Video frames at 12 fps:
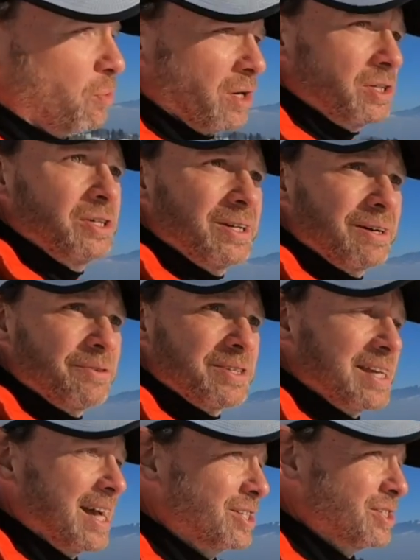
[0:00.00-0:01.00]
were two
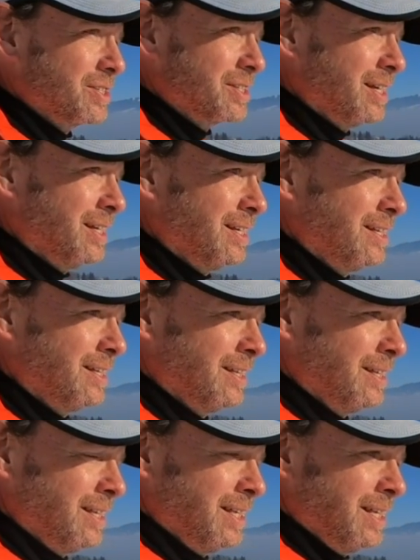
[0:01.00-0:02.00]
different sections,
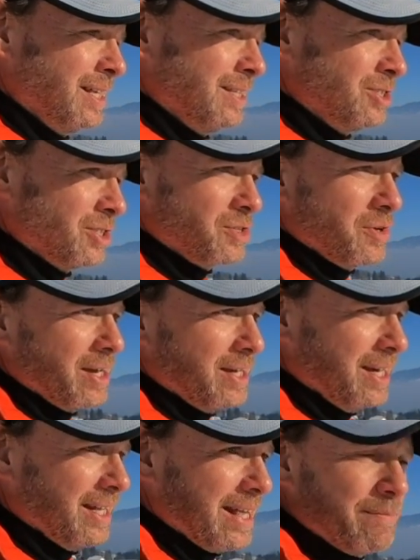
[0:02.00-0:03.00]
just so I
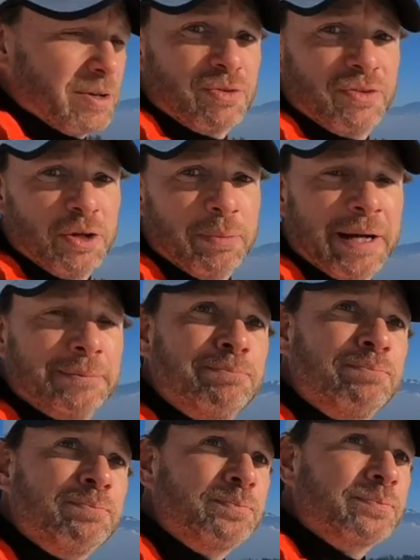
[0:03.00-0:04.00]
could get that much film out.
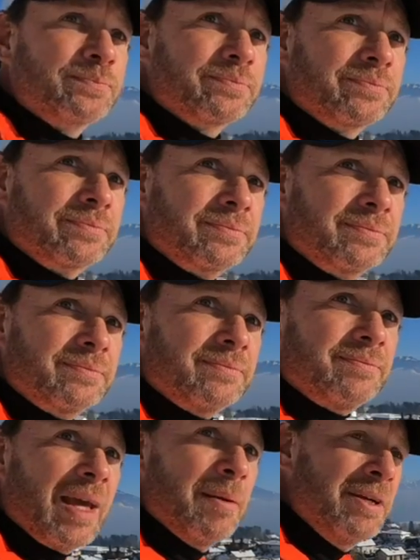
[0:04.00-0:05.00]

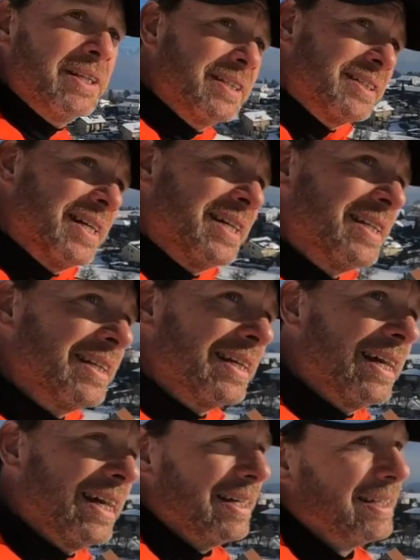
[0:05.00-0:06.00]
I mean,
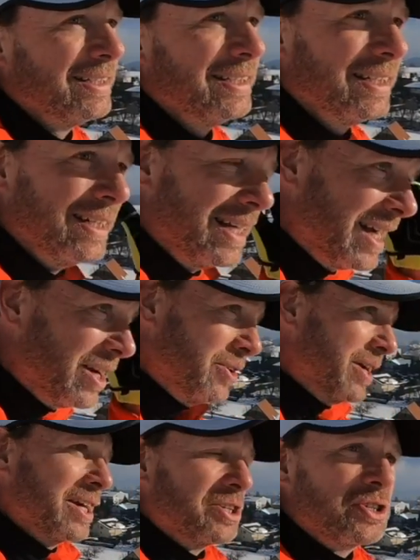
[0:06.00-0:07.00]
I know
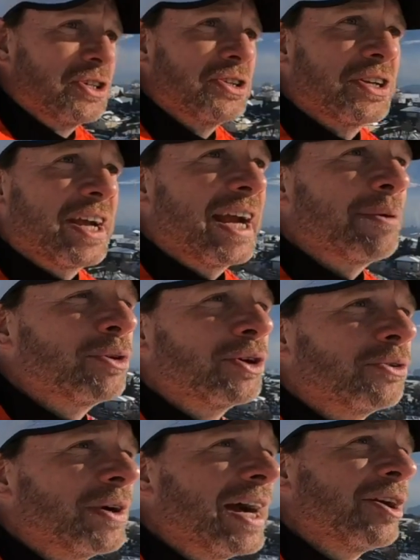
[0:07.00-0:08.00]
you got to turn the camera
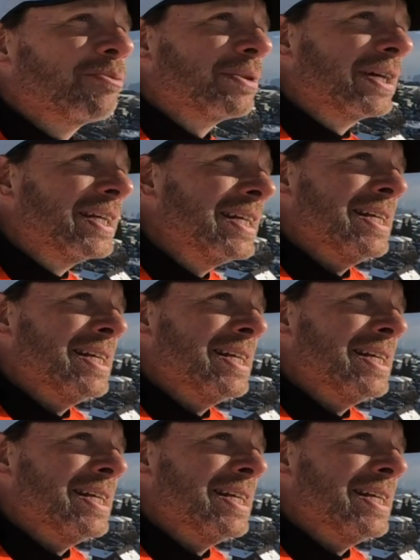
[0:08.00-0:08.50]
around, but